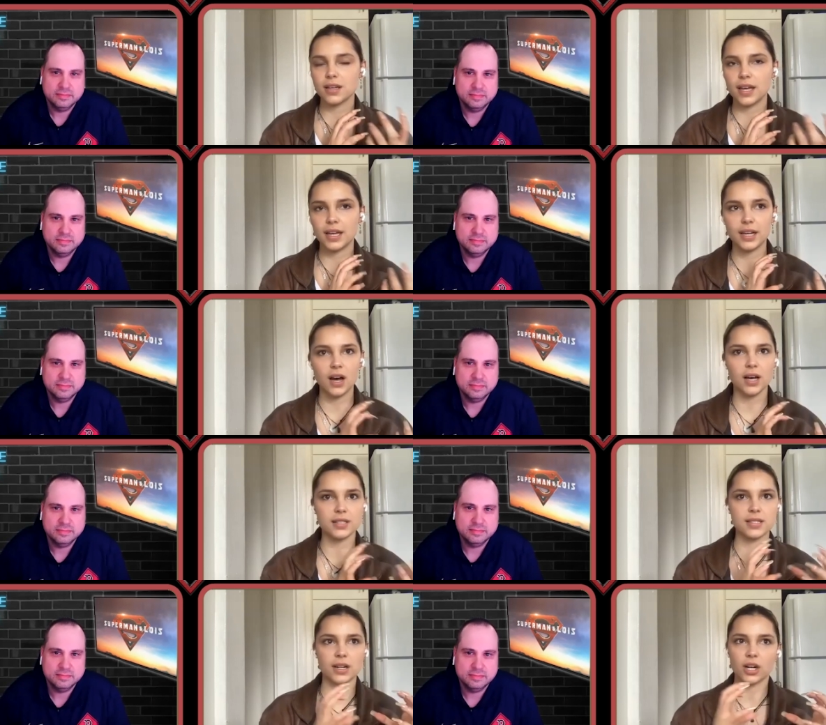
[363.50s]
Speaker 1: and
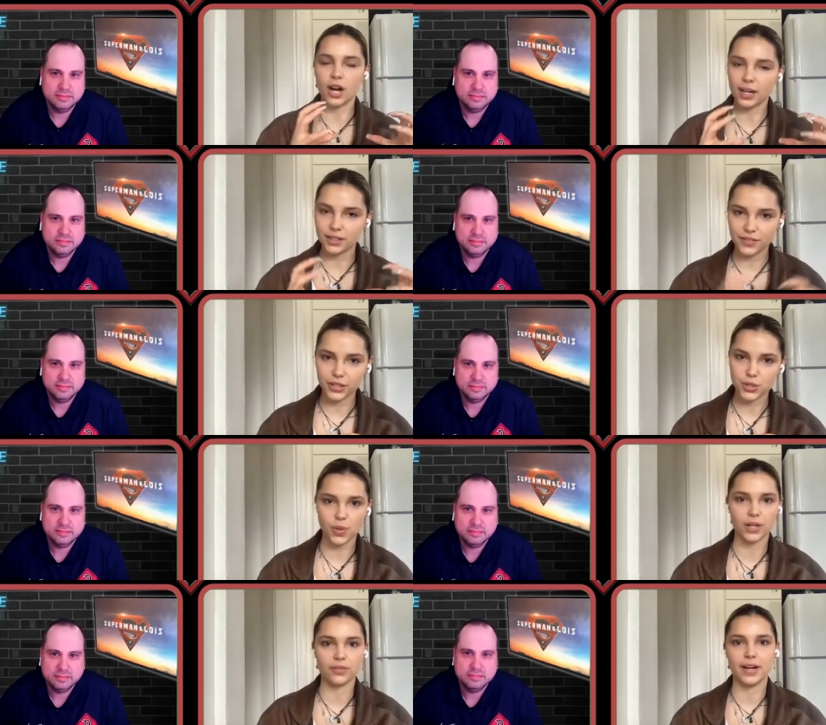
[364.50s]
us are kind of
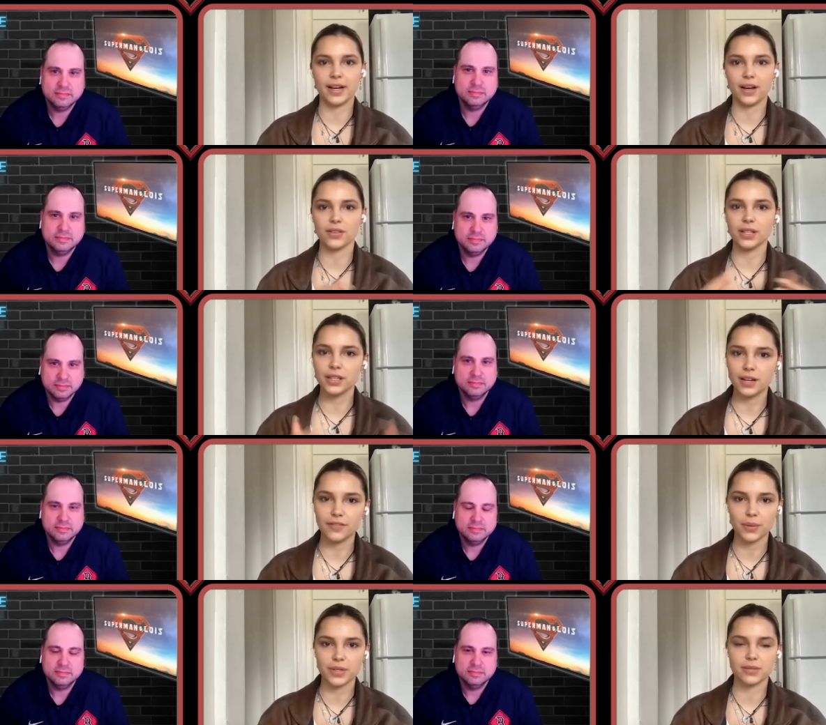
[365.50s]
intertwined right now and the
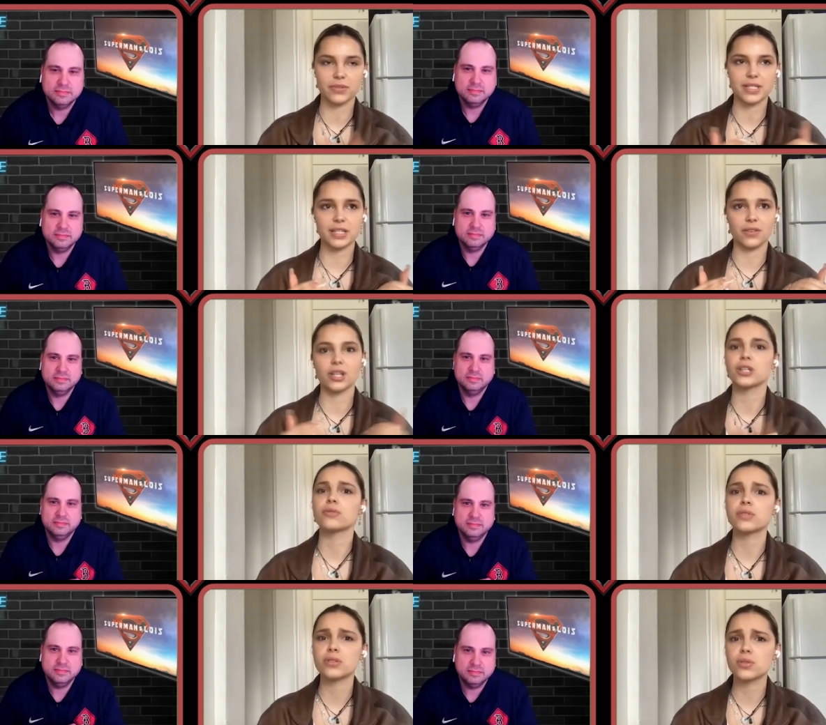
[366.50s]
love that we're receiving and
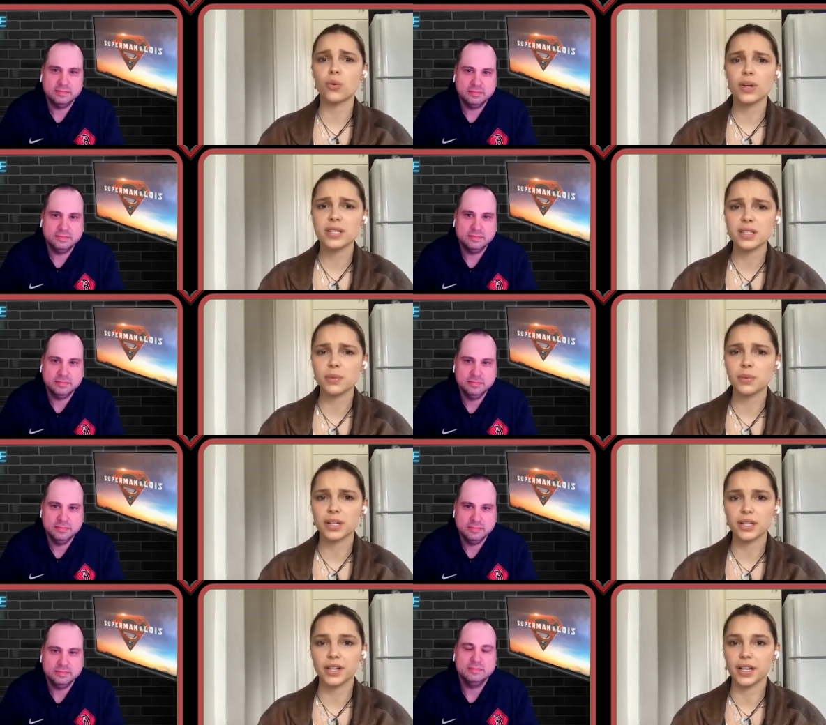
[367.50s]
the stories that we're
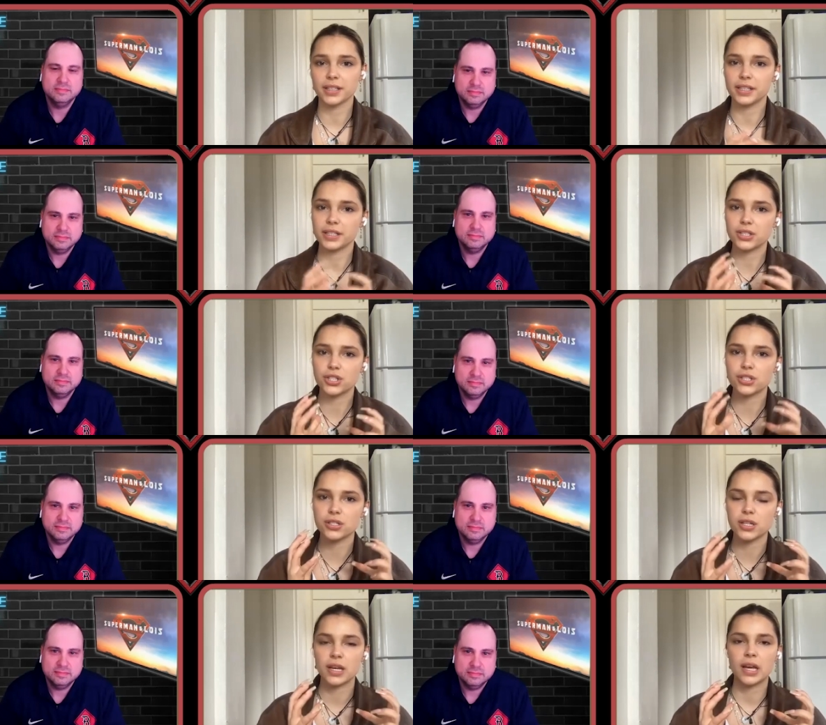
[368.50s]
hearing. Like it's
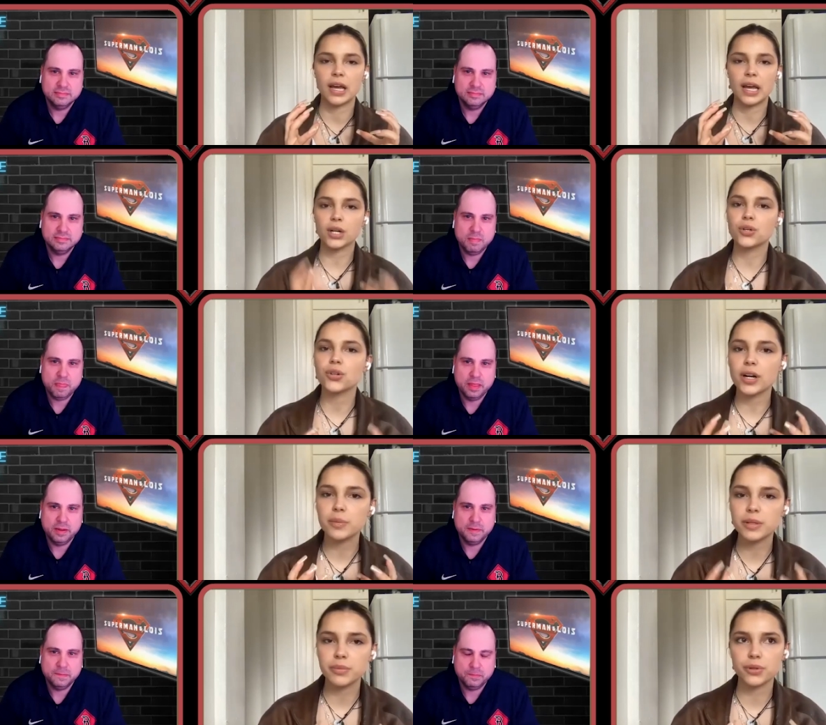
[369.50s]
just
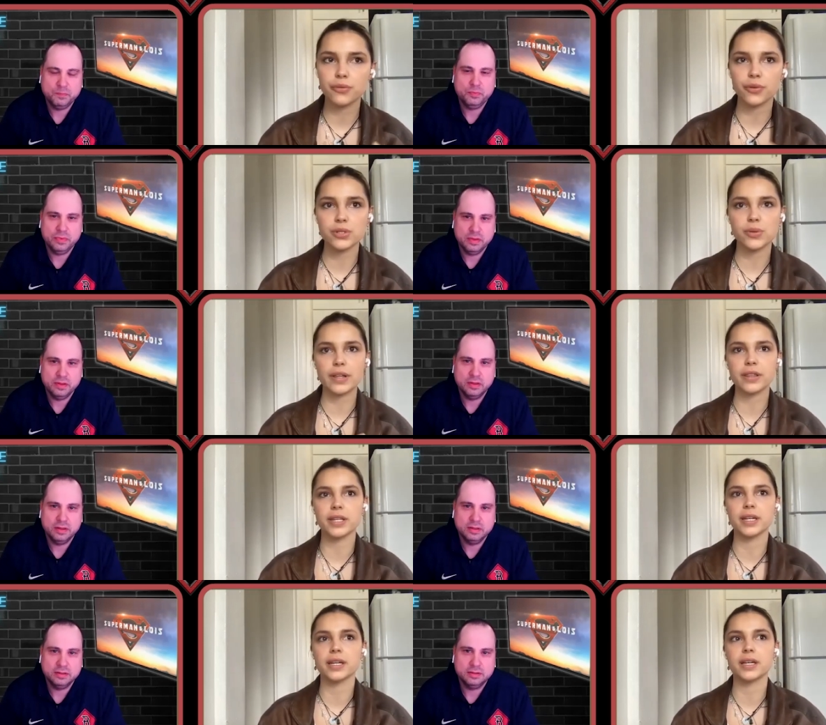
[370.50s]
incredibly beautiful. So I
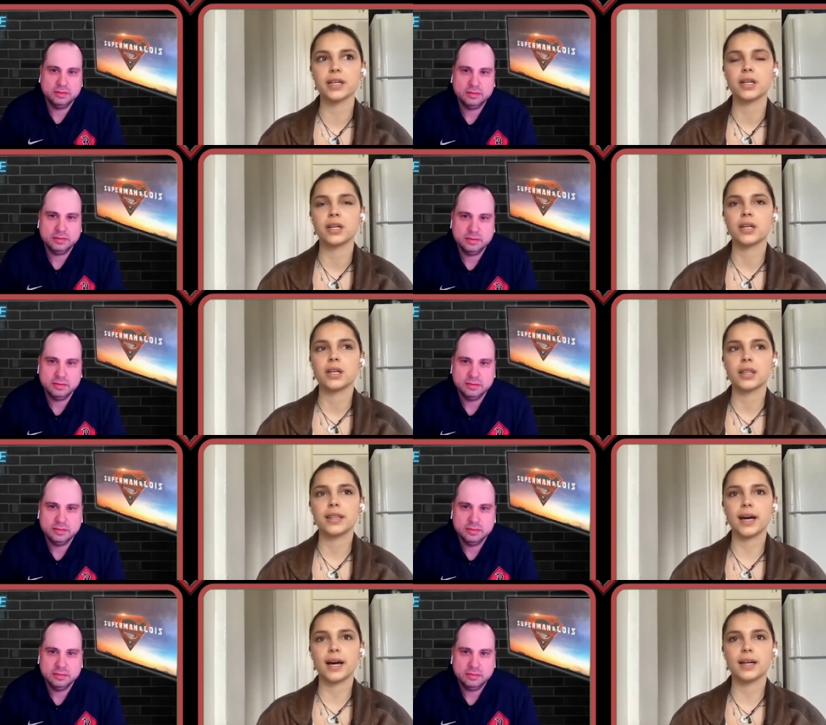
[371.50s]
think
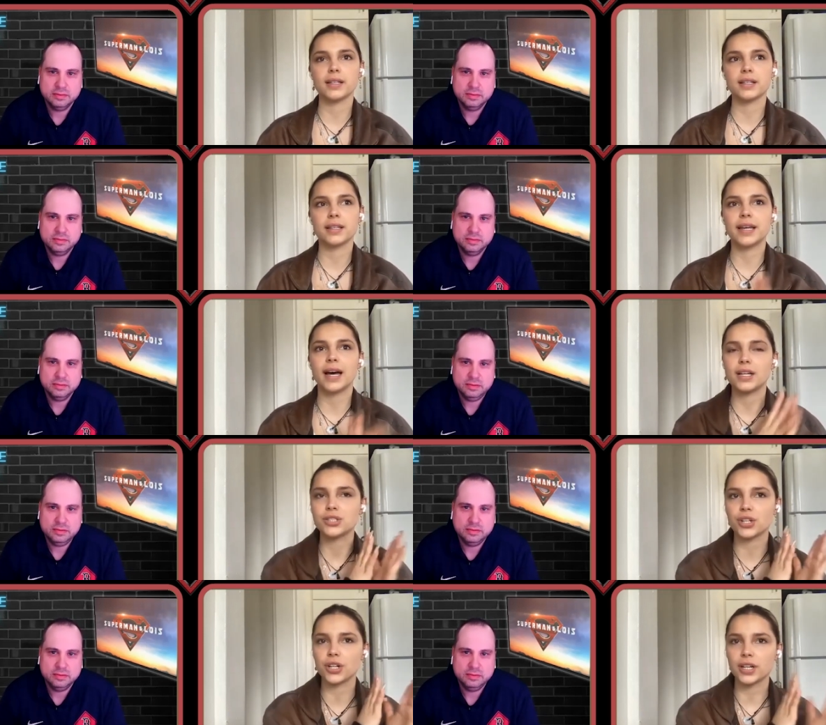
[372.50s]
that
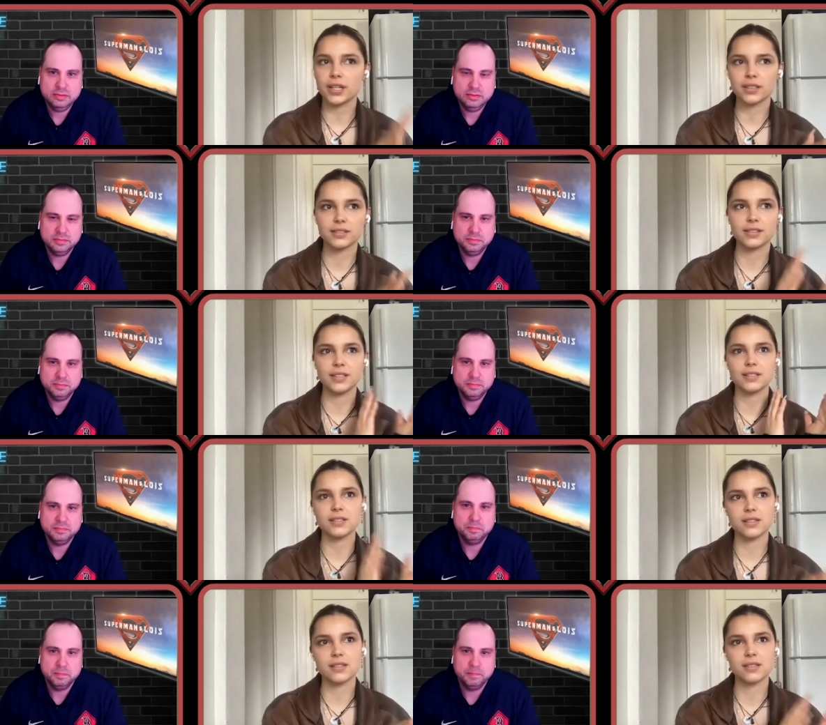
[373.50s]
that journey
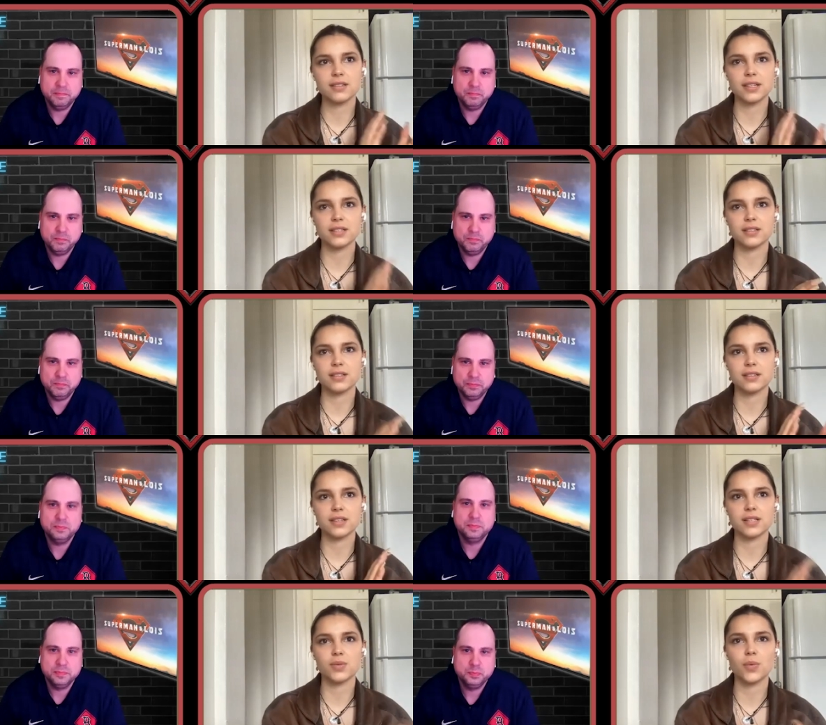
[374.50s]
is
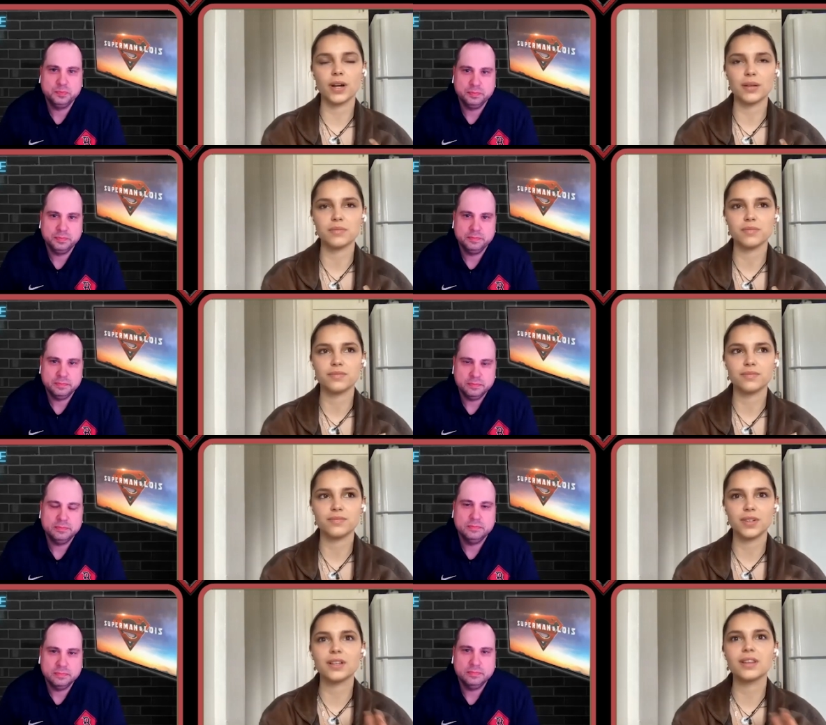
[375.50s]
is is what I'm
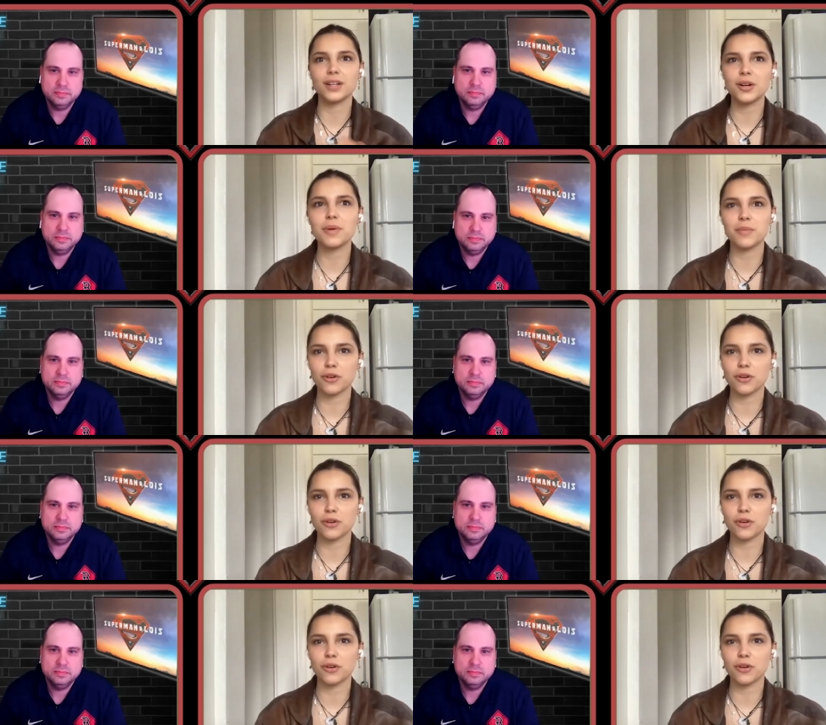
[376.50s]
a little bit